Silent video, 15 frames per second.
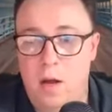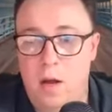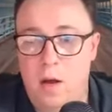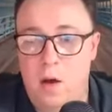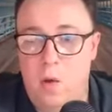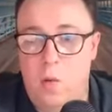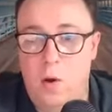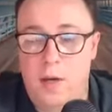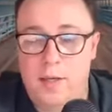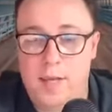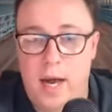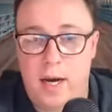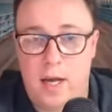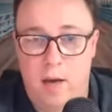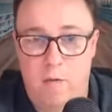what does
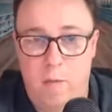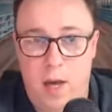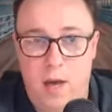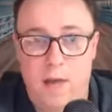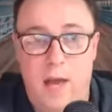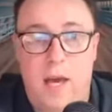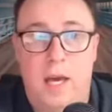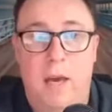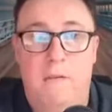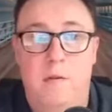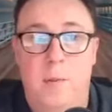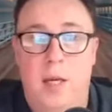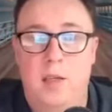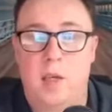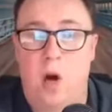that give me? That gives me
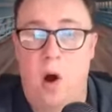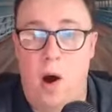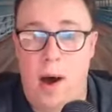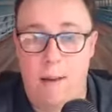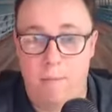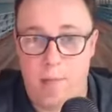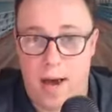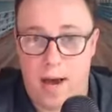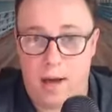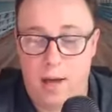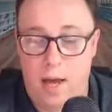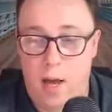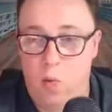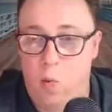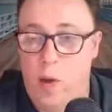time back.
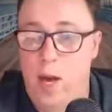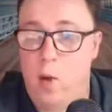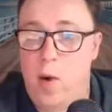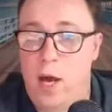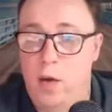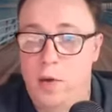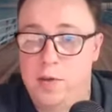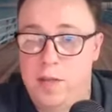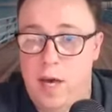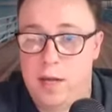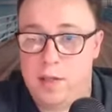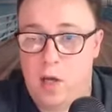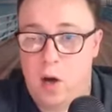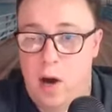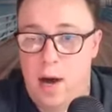And where do I use that
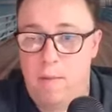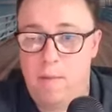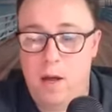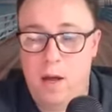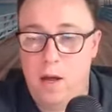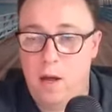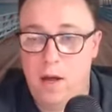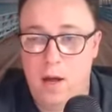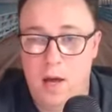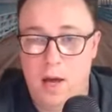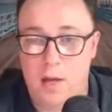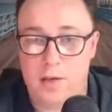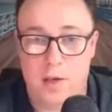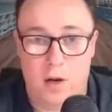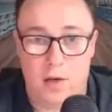time?
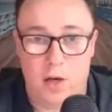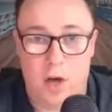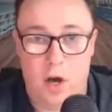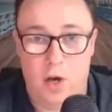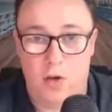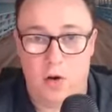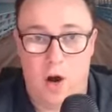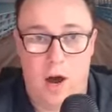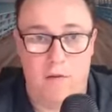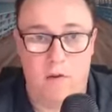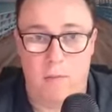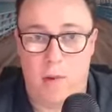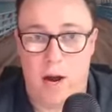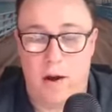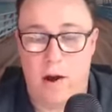It's not to go drive in
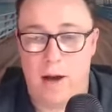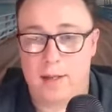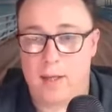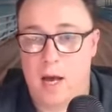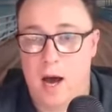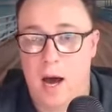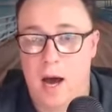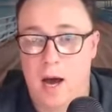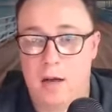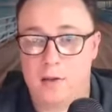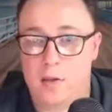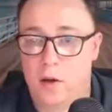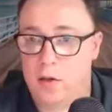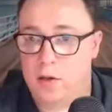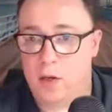my nice car. It's
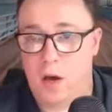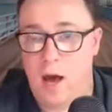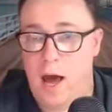not to go hang